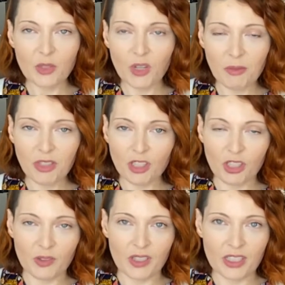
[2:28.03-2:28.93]
So what I'm going to
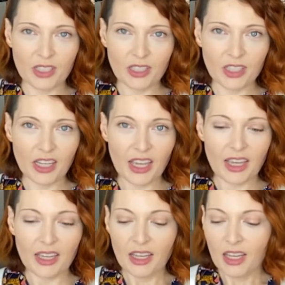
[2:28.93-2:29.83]
do is
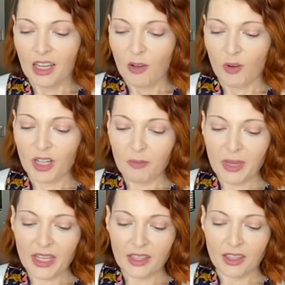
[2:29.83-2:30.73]
today we're going to
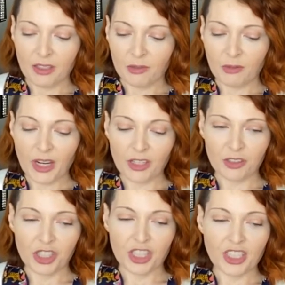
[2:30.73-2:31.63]
make the regular
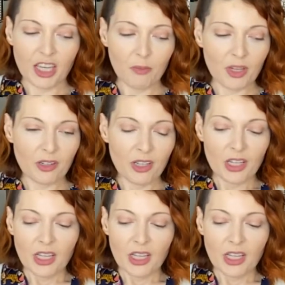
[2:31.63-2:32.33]
cheesecake, but